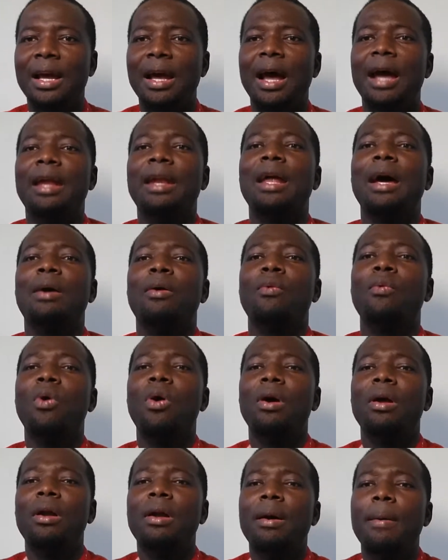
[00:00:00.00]
and I
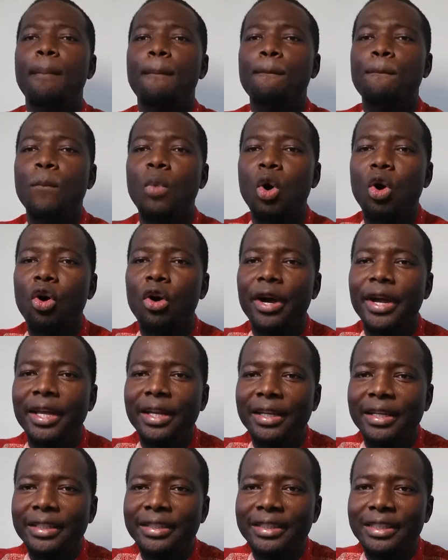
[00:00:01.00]
want more
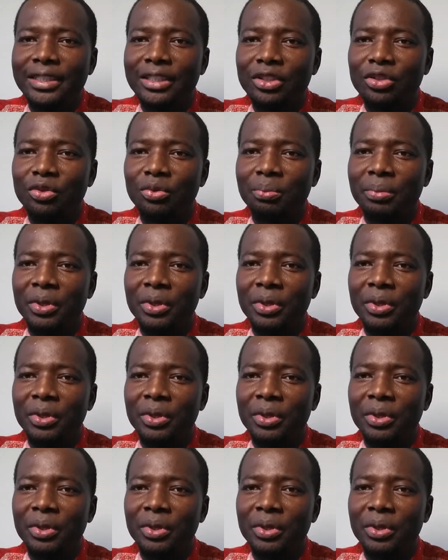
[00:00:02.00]
energy to